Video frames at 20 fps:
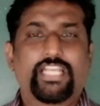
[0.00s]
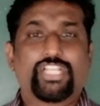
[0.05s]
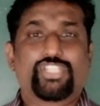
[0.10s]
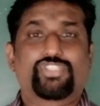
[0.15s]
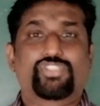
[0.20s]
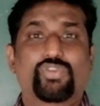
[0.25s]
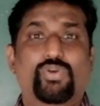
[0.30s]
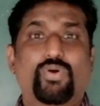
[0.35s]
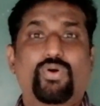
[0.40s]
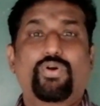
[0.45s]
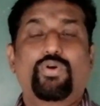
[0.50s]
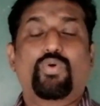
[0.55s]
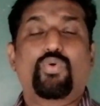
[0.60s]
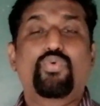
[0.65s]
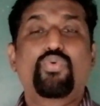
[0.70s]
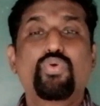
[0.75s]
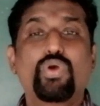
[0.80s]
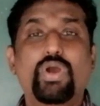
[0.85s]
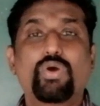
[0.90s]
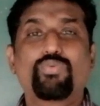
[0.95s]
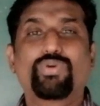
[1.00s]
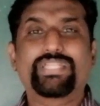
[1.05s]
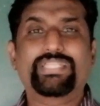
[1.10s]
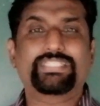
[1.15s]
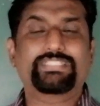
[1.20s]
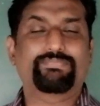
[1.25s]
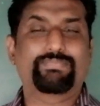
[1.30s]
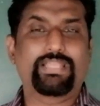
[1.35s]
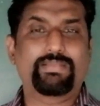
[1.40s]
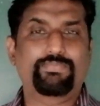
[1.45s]
So whoever
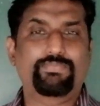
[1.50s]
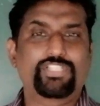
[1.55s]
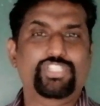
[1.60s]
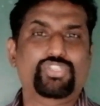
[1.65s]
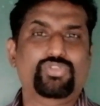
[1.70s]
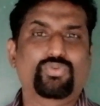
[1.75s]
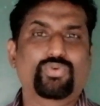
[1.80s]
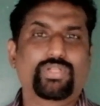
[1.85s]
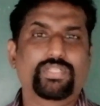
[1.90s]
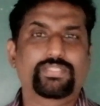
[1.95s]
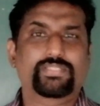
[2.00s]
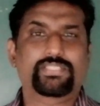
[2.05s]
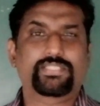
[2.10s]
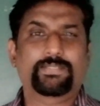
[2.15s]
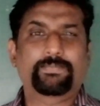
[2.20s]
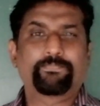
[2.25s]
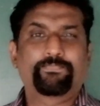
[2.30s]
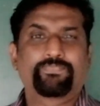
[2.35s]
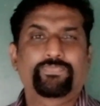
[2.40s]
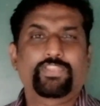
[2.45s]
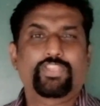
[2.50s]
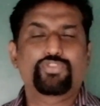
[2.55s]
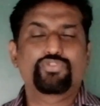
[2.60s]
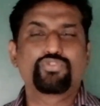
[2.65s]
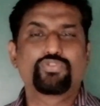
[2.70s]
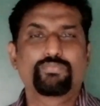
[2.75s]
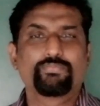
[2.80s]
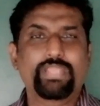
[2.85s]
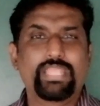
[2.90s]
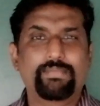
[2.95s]
it may be students,
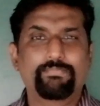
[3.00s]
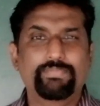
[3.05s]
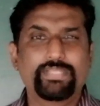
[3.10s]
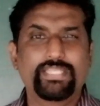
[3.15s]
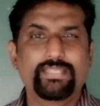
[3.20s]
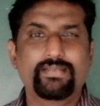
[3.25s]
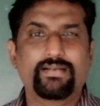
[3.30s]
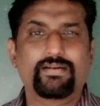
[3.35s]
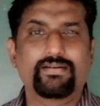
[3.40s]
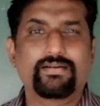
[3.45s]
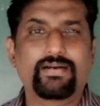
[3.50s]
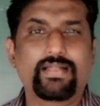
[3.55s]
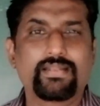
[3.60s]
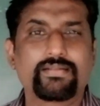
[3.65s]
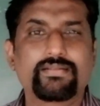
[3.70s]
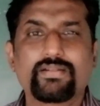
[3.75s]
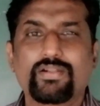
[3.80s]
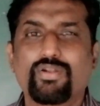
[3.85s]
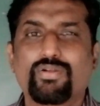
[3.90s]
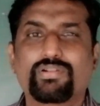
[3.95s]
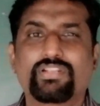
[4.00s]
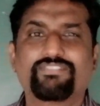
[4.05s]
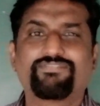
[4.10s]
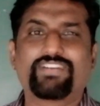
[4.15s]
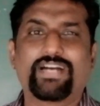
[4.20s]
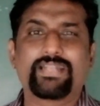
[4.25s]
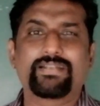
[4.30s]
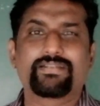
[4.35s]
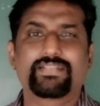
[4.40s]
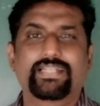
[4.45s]
you may be a 100 out of
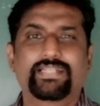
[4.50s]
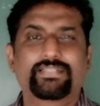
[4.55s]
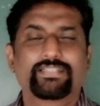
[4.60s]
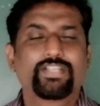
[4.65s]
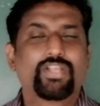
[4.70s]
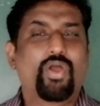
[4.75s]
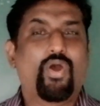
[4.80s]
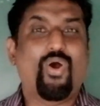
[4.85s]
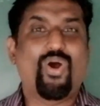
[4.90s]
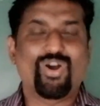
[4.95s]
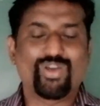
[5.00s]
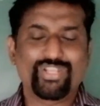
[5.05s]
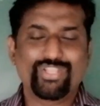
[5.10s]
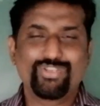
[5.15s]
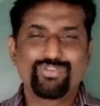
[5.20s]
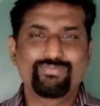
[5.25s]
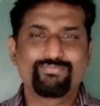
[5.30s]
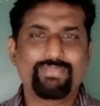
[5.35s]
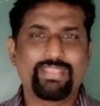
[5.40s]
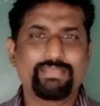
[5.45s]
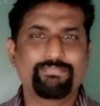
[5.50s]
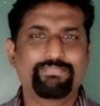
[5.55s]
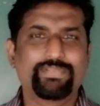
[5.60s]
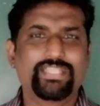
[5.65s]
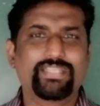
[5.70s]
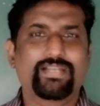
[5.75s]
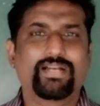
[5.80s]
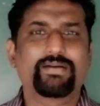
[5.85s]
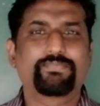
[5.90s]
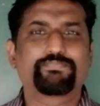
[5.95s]
100 or you may
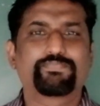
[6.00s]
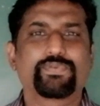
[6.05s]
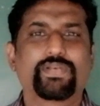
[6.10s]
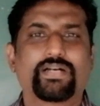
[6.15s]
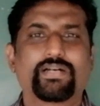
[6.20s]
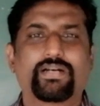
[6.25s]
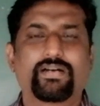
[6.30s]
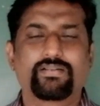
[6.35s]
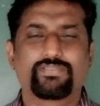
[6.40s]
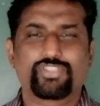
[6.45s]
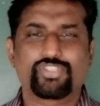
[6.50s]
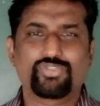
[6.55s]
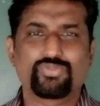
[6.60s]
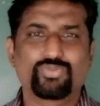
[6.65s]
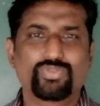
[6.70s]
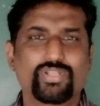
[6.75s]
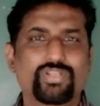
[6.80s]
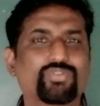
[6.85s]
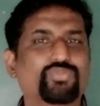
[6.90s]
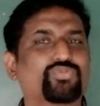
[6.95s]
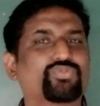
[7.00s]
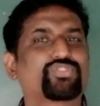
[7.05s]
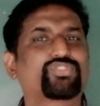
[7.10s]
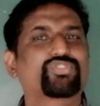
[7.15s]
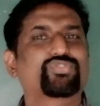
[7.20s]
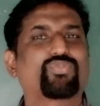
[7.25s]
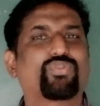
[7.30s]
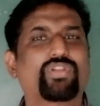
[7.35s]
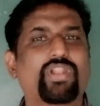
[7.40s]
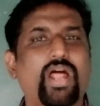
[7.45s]
be a, a student who
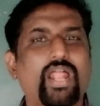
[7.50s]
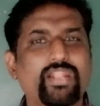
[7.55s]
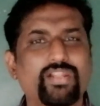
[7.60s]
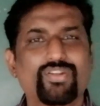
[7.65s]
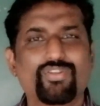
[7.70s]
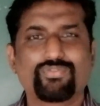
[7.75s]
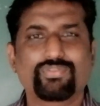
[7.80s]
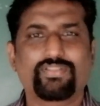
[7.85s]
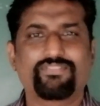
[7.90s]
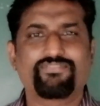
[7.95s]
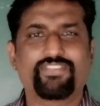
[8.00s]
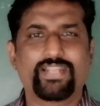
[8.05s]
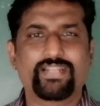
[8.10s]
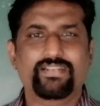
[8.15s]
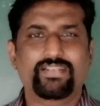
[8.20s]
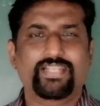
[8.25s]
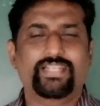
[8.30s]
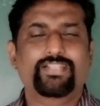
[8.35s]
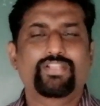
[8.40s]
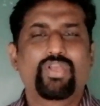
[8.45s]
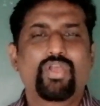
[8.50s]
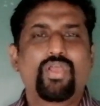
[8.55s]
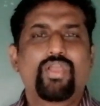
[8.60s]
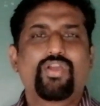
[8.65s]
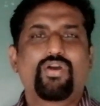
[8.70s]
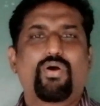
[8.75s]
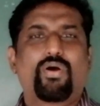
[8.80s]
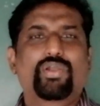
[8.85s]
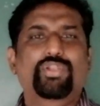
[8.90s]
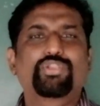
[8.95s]
score 100 out of 100
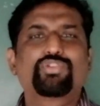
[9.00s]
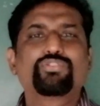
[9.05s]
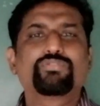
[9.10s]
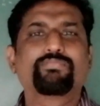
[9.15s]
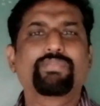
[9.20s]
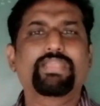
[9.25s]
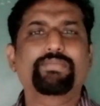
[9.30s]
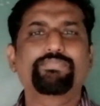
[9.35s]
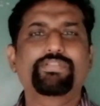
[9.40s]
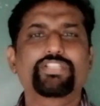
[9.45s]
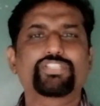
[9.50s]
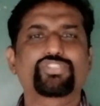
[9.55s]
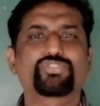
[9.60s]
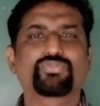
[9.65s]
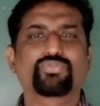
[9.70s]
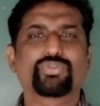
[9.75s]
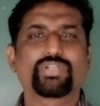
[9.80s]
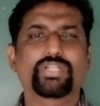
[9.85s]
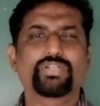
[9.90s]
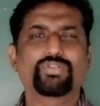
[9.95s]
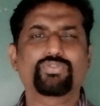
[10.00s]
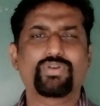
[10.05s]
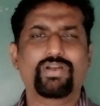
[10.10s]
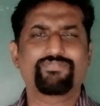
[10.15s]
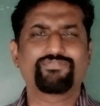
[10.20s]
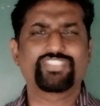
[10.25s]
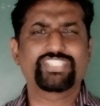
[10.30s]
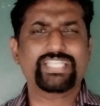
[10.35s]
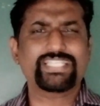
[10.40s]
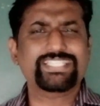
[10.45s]
or you may be a student who
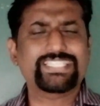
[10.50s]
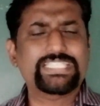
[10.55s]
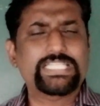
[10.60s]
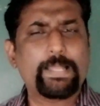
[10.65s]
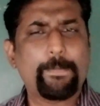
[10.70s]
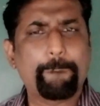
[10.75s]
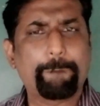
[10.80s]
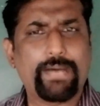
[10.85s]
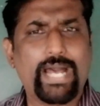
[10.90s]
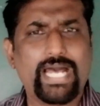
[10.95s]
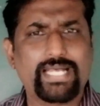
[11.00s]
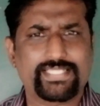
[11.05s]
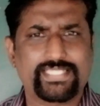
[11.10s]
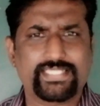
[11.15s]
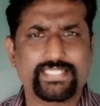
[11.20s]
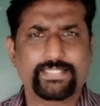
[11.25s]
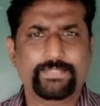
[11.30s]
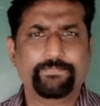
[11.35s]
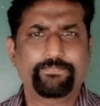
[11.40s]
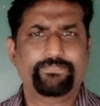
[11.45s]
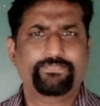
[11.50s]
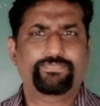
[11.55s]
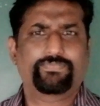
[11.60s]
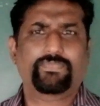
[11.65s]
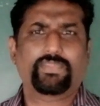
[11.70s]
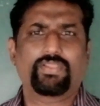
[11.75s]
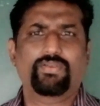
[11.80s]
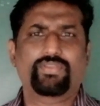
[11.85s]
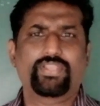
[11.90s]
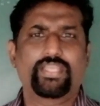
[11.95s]
have just passed.
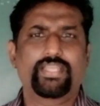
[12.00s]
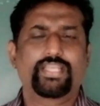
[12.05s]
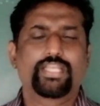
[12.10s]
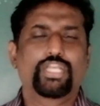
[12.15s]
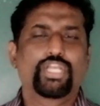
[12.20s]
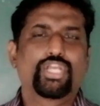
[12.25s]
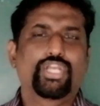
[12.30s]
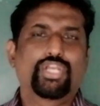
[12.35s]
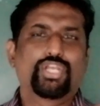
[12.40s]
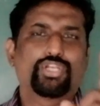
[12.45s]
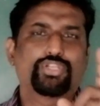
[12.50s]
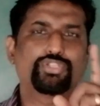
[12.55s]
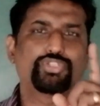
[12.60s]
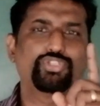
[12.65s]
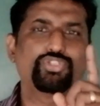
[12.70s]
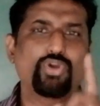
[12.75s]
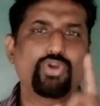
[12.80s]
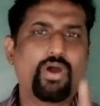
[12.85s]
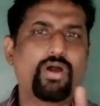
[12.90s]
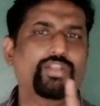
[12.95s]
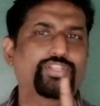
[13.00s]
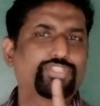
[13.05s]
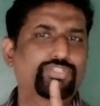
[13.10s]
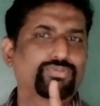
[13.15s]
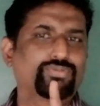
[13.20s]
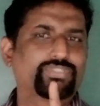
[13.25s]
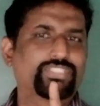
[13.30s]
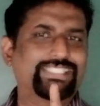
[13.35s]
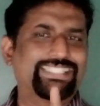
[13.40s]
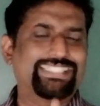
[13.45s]
Okay your
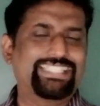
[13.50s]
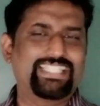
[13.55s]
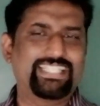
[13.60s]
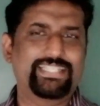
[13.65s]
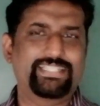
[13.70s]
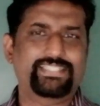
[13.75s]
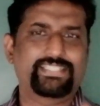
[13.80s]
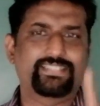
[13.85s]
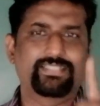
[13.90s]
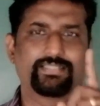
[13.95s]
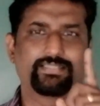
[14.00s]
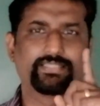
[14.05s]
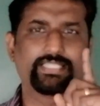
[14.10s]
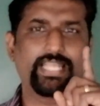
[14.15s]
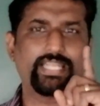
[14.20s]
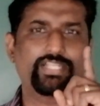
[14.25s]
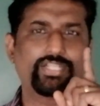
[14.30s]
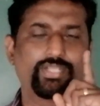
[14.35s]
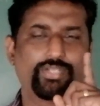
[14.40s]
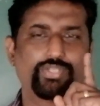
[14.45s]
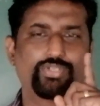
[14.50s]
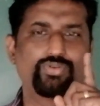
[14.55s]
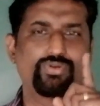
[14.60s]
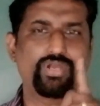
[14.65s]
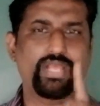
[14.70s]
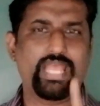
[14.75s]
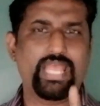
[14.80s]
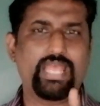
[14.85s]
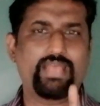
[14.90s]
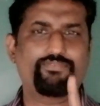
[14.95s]
duty is that you
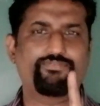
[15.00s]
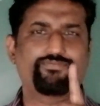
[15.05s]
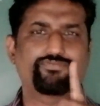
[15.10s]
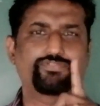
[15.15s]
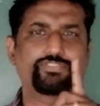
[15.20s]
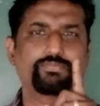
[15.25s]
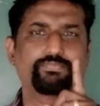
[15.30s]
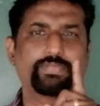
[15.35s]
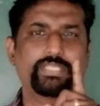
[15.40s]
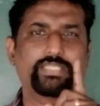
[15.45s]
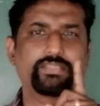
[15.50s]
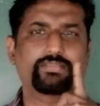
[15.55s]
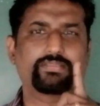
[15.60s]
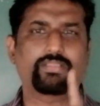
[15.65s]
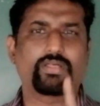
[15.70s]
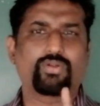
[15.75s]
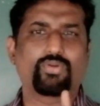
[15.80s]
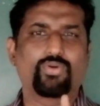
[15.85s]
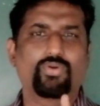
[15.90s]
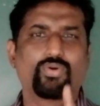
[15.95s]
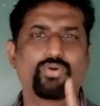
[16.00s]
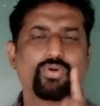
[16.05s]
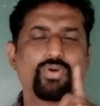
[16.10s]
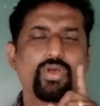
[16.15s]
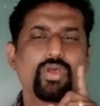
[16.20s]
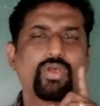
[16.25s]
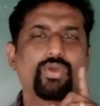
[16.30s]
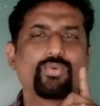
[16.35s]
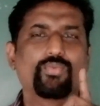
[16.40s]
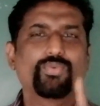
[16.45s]
have to be thorough
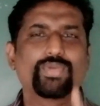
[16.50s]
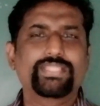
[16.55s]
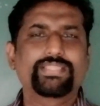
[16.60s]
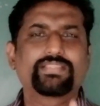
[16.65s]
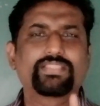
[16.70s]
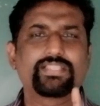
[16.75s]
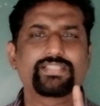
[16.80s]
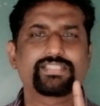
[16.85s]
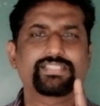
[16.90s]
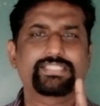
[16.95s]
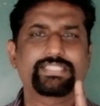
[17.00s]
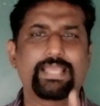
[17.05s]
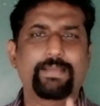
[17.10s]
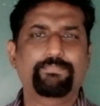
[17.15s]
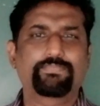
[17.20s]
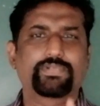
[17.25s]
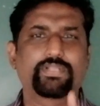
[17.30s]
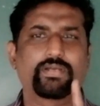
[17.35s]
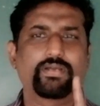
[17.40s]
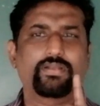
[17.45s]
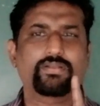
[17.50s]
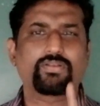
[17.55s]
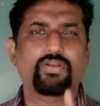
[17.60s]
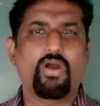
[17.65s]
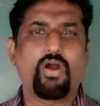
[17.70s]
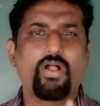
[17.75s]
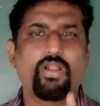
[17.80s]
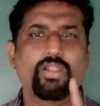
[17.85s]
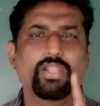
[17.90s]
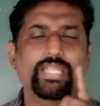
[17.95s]
with this chapter
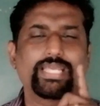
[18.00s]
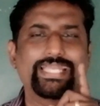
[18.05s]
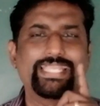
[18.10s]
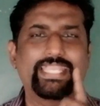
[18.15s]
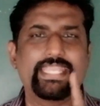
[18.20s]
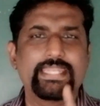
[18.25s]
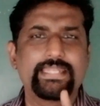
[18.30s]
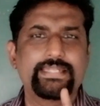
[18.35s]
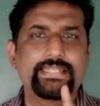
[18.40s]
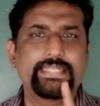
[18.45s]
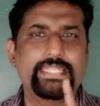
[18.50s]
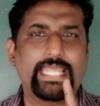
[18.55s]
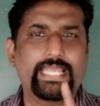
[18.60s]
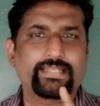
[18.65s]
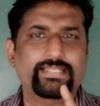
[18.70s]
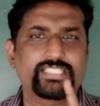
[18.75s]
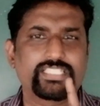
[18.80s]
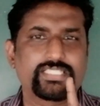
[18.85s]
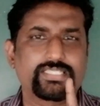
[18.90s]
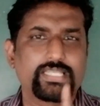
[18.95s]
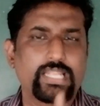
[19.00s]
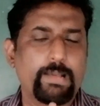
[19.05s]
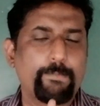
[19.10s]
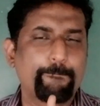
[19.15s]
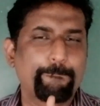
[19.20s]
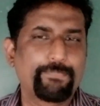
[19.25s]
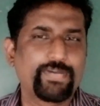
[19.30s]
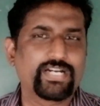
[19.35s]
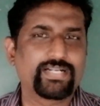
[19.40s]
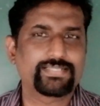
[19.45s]
called index
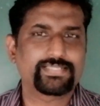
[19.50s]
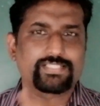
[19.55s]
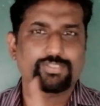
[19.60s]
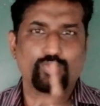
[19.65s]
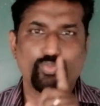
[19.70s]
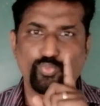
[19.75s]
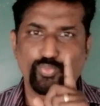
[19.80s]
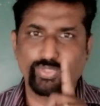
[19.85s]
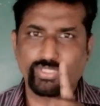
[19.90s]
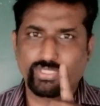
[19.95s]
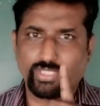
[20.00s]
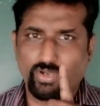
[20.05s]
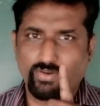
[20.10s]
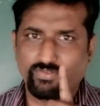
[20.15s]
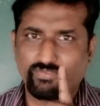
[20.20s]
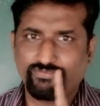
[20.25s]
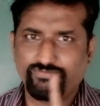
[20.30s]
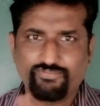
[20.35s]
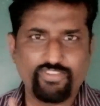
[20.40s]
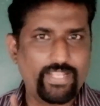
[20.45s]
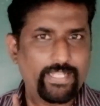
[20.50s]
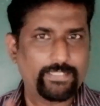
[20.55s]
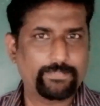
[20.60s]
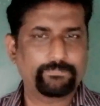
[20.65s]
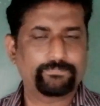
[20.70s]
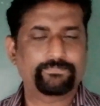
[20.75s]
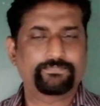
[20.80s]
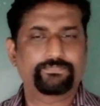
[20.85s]
numbers without fail